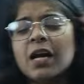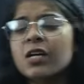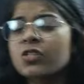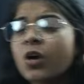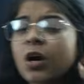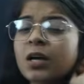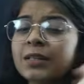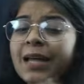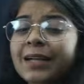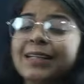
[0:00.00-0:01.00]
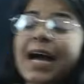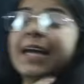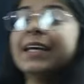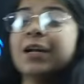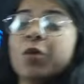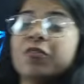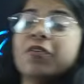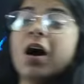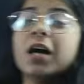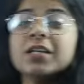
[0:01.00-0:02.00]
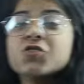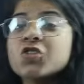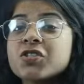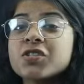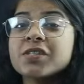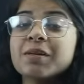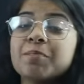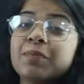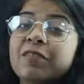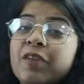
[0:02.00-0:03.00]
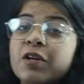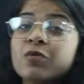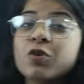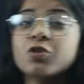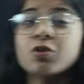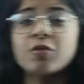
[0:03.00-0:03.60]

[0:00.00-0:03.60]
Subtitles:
So that diagram of heart is just a simplified version